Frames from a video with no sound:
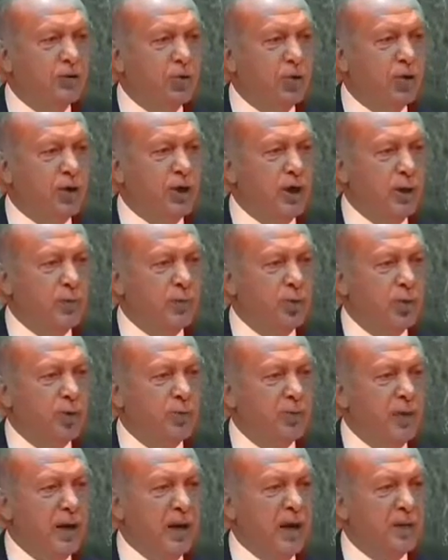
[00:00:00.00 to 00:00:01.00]
United
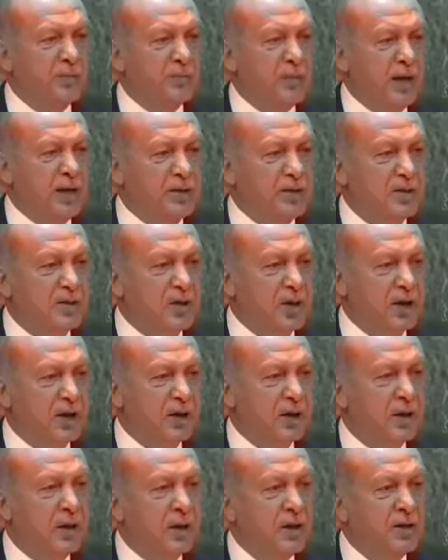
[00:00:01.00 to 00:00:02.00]
Nations General
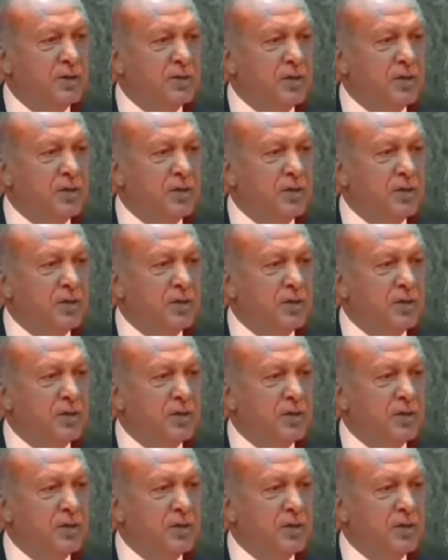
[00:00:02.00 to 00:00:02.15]
Assembly.